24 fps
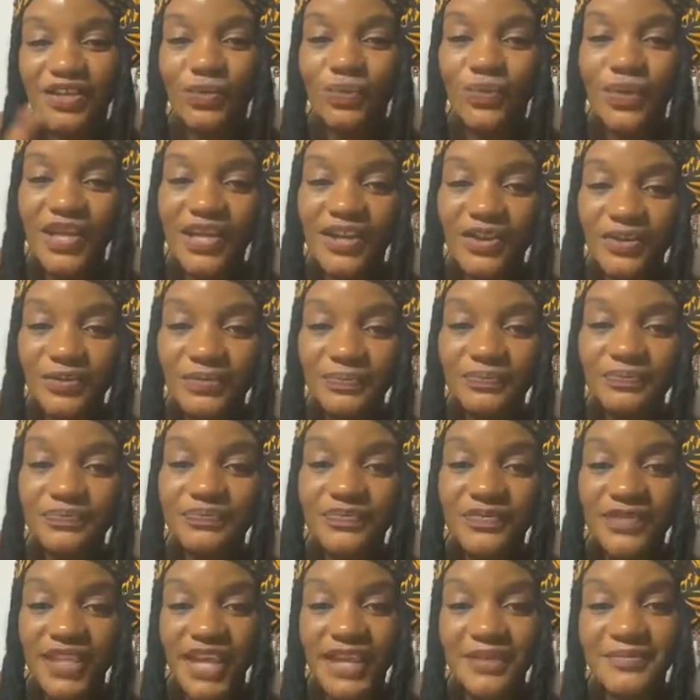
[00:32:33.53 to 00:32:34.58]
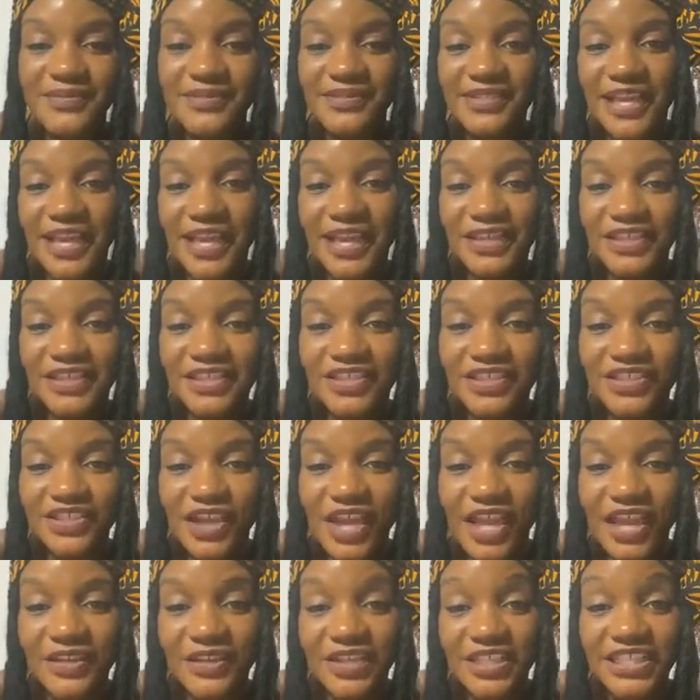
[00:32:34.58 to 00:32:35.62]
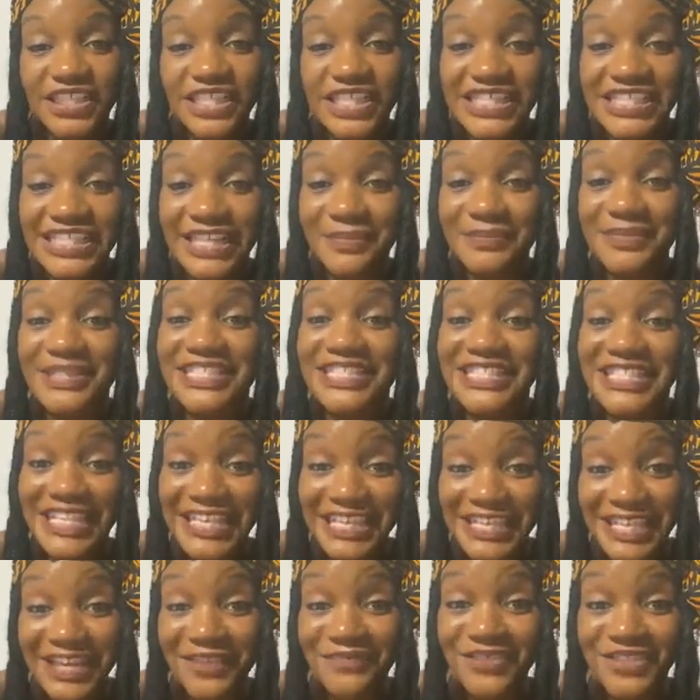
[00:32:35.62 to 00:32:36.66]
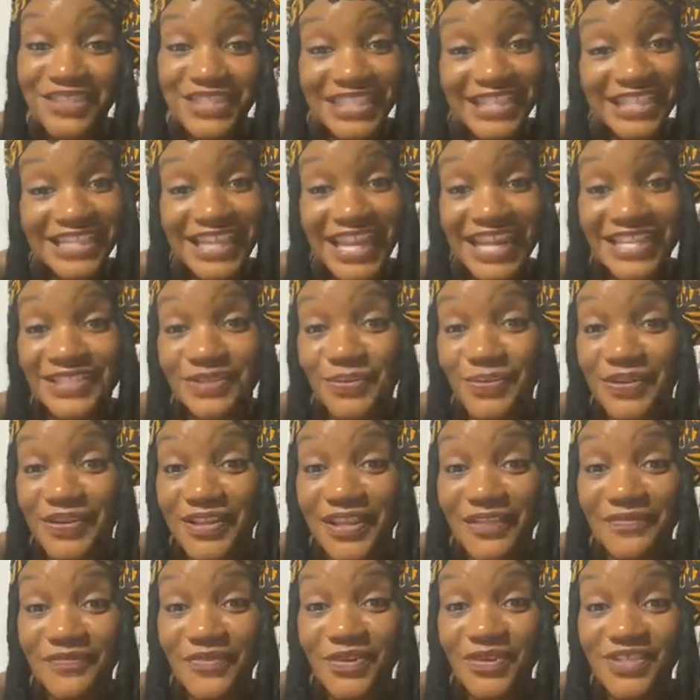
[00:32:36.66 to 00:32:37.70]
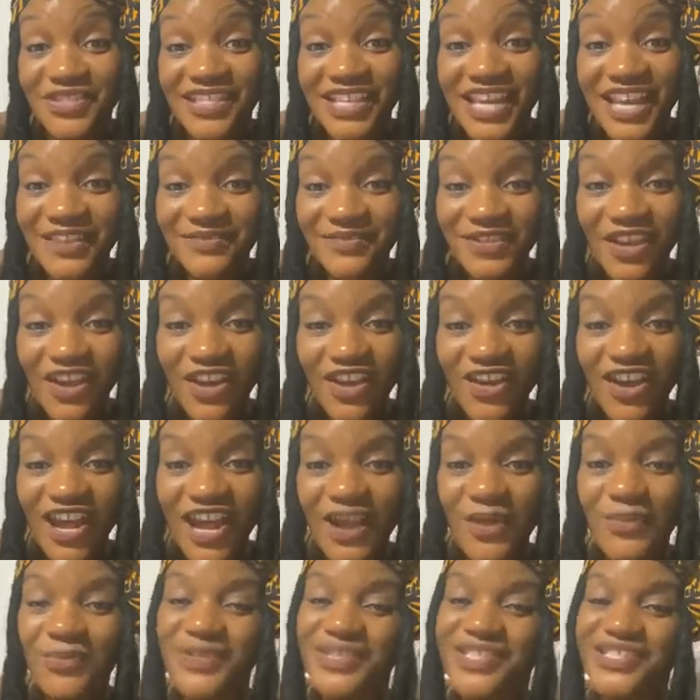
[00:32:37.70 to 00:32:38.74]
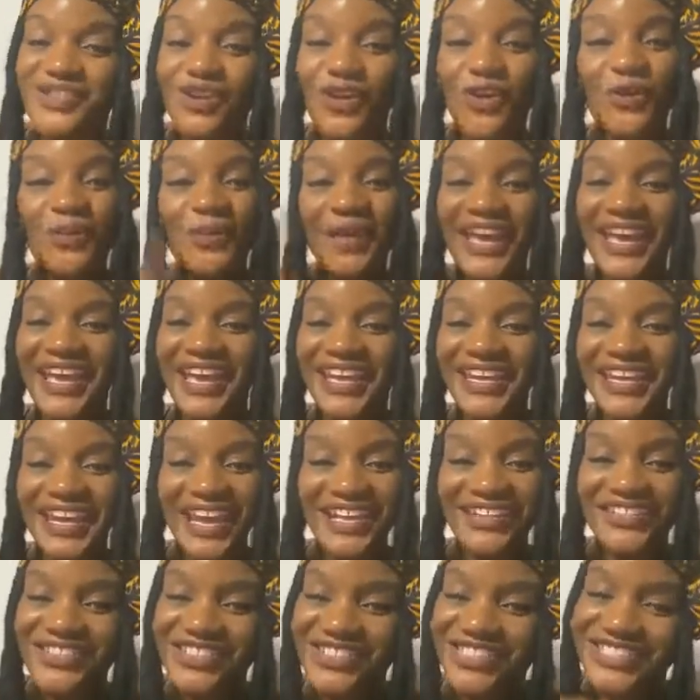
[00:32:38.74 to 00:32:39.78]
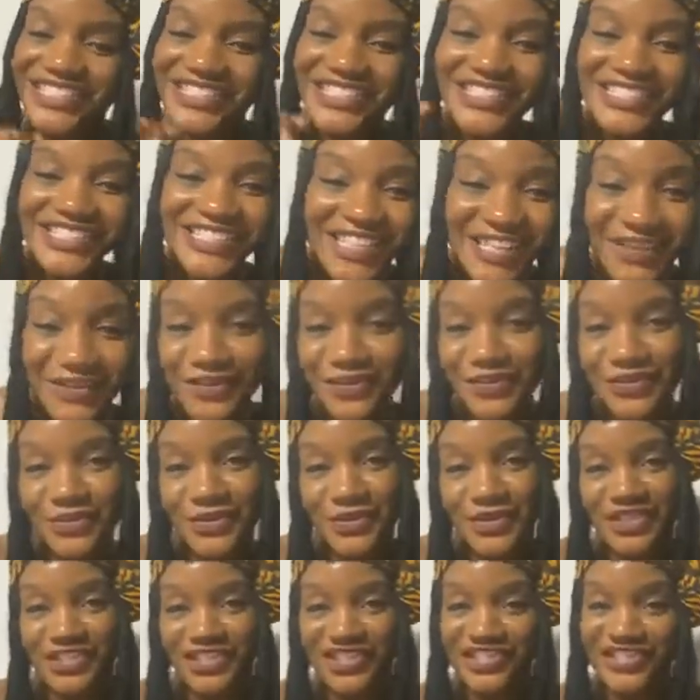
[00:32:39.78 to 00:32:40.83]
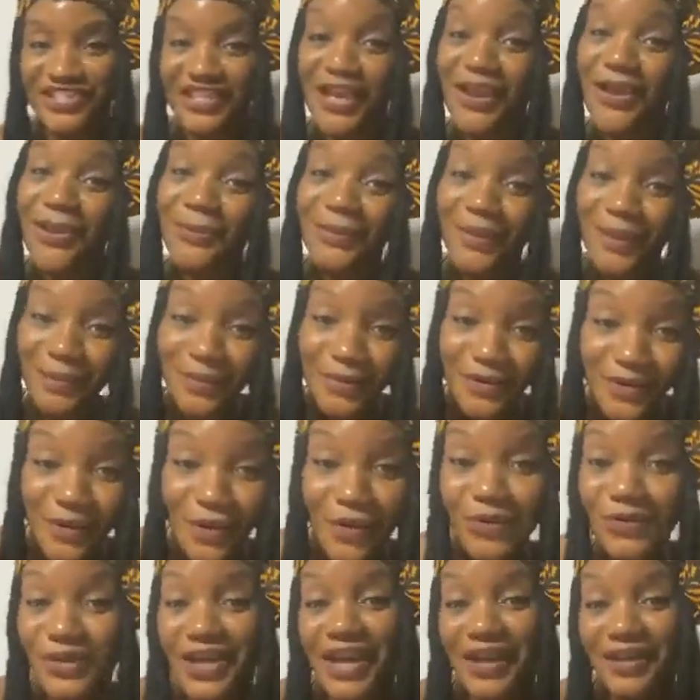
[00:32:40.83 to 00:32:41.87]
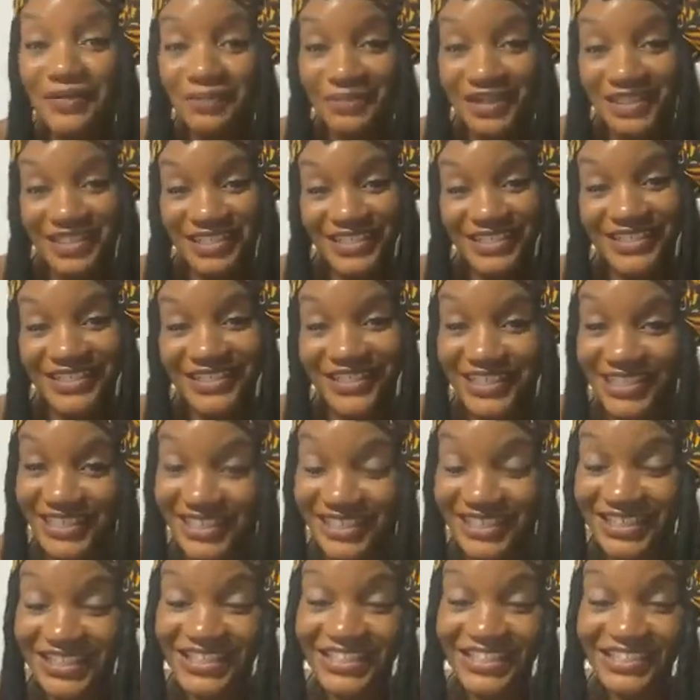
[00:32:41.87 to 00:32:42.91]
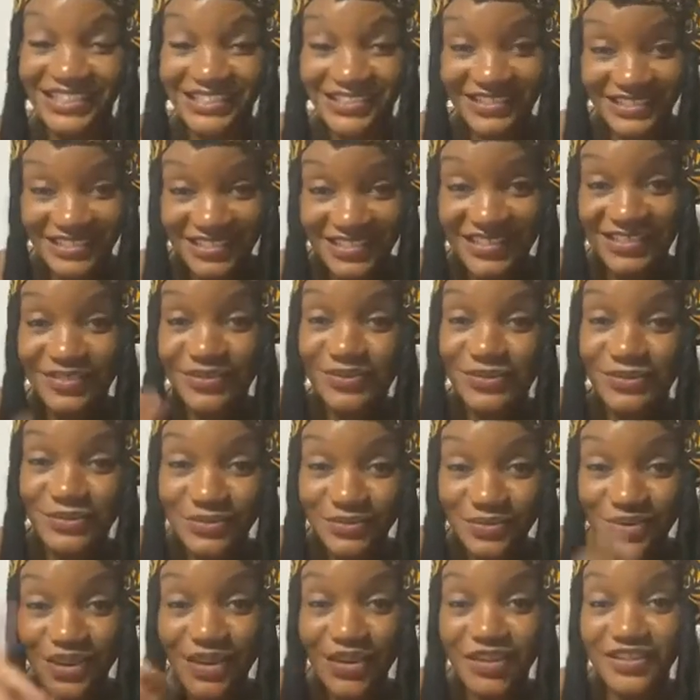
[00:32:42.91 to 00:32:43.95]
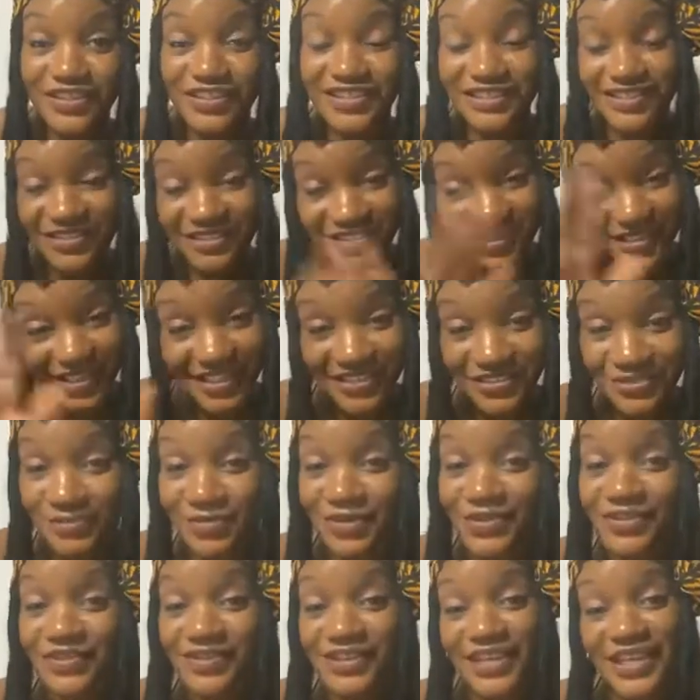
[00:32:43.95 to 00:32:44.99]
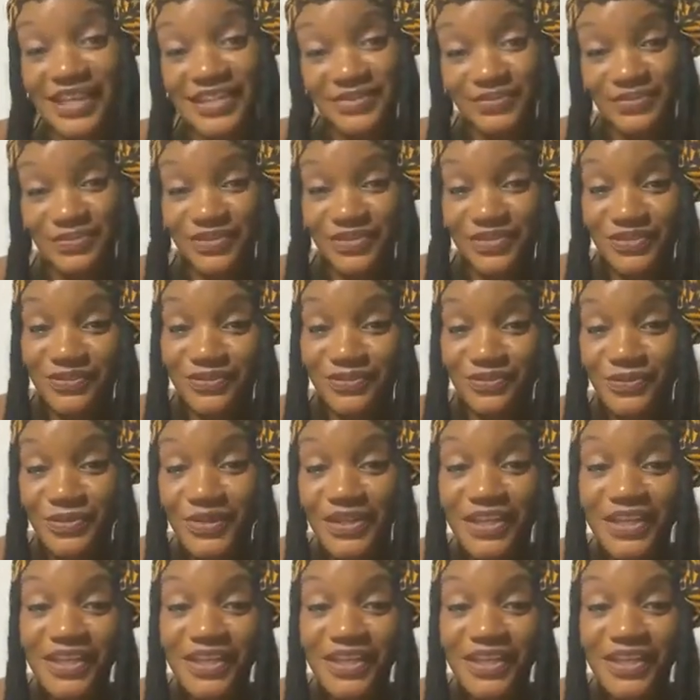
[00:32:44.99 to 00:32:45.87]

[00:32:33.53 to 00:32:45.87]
Well, I at least I'm seeing everything. I swear that first live, y'all, I was so mad. I couldn't see none of them questions, but I'm gonna go comment and then still y'all can just catch me on the next one too.